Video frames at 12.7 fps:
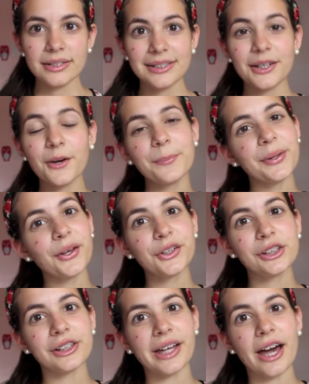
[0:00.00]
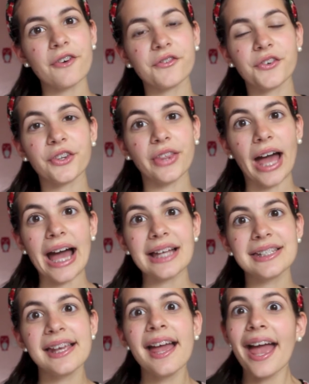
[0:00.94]
so be on the lookout for
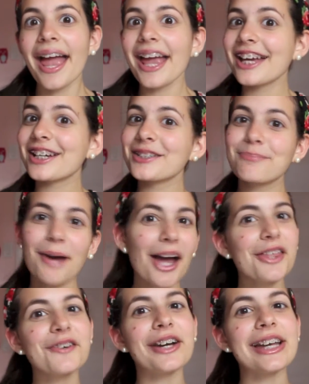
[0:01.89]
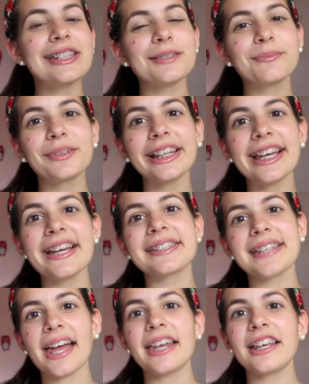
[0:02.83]
that and by the way, some really
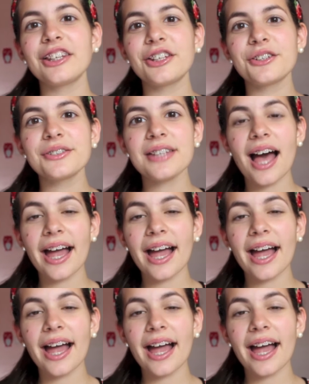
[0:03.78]
exciting news.